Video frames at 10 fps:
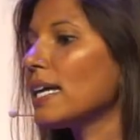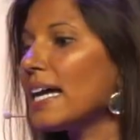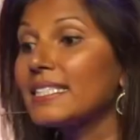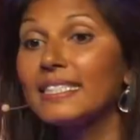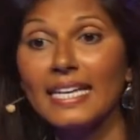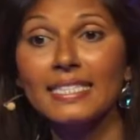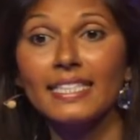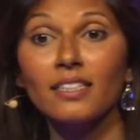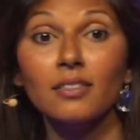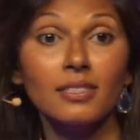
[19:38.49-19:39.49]
as Dan
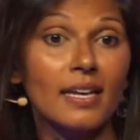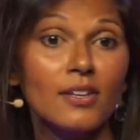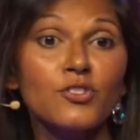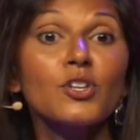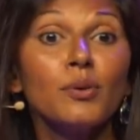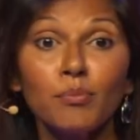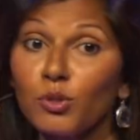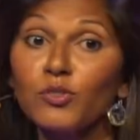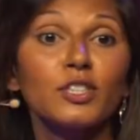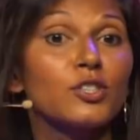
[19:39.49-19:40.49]
Siegel says, move it